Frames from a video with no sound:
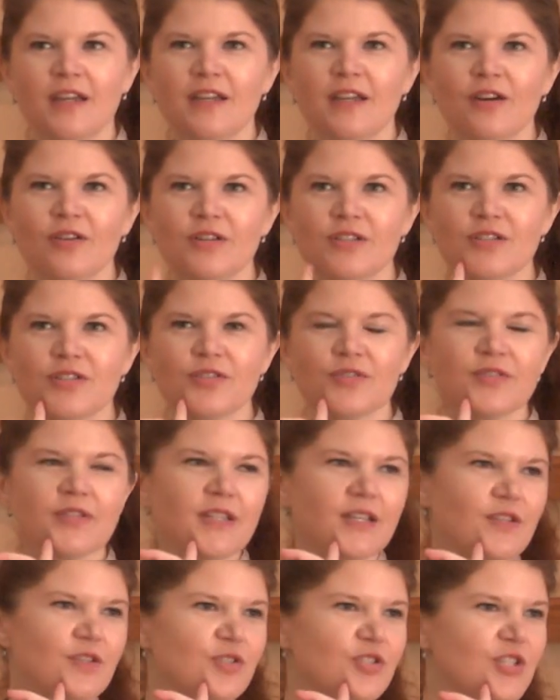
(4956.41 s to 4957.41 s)
Now I'll
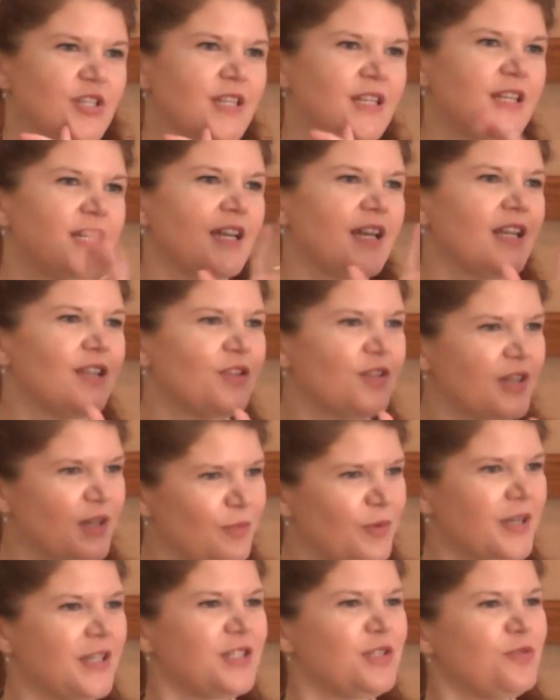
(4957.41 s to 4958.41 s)
turn the other cheek and look
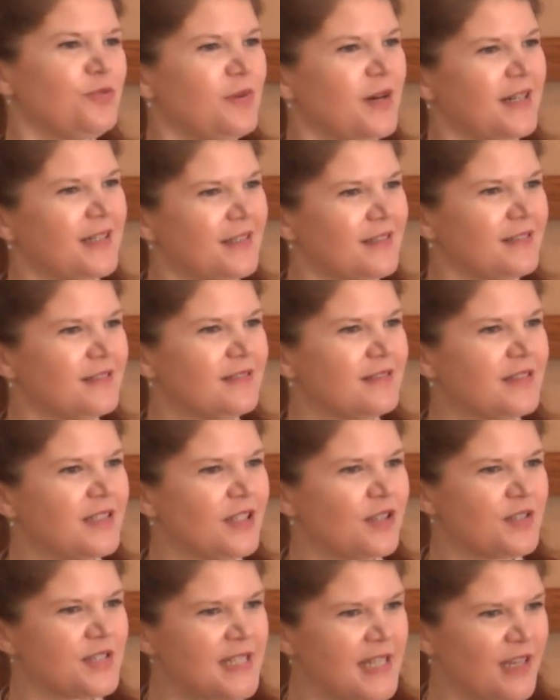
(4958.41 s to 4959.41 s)
at what I do want, and then
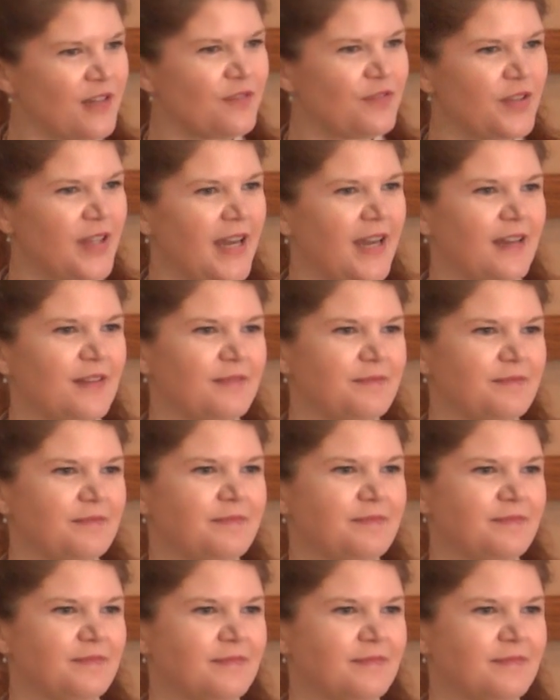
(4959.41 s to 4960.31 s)
I'll stand for that.